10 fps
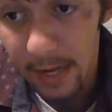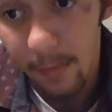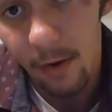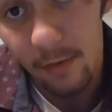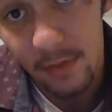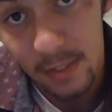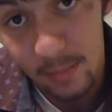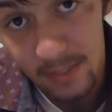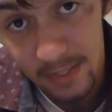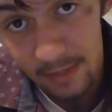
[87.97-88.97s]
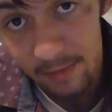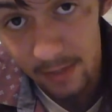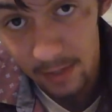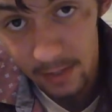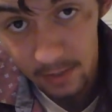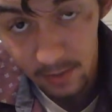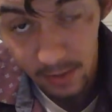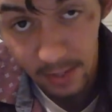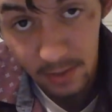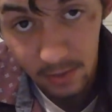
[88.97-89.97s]
of the specific
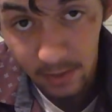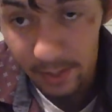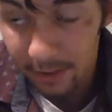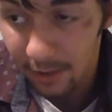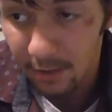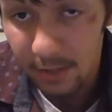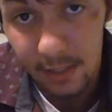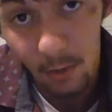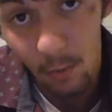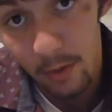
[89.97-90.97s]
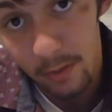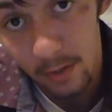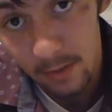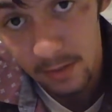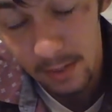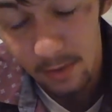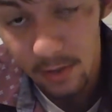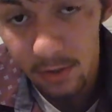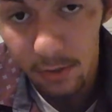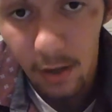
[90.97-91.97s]
lecture, like 1301,
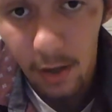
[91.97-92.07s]
1302.